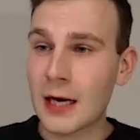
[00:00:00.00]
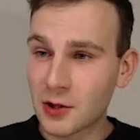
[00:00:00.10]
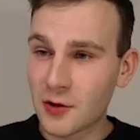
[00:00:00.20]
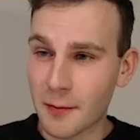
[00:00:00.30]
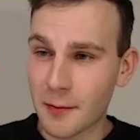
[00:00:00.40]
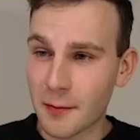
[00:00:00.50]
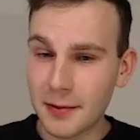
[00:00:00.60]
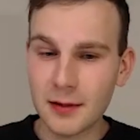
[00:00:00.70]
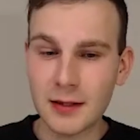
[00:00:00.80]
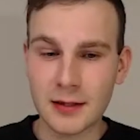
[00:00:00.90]
Coming to the
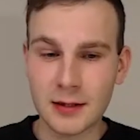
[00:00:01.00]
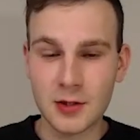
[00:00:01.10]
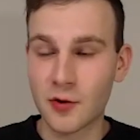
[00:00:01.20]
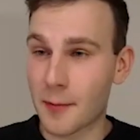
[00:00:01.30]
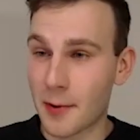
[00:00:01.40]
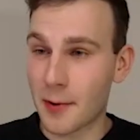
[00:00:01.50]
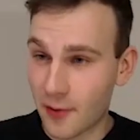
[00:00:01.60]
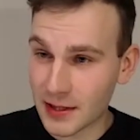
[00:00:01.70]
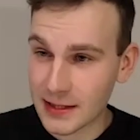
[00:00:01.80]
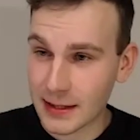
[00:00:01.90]
paper and to the
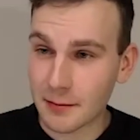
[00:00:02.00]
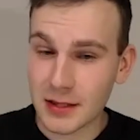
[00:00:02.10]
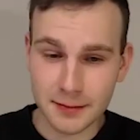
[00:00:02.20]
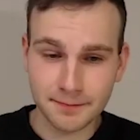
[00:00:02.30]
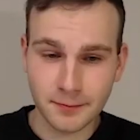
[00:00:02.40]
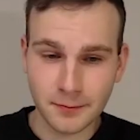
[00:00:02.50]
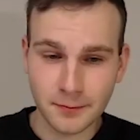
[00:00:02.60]
performance numbers,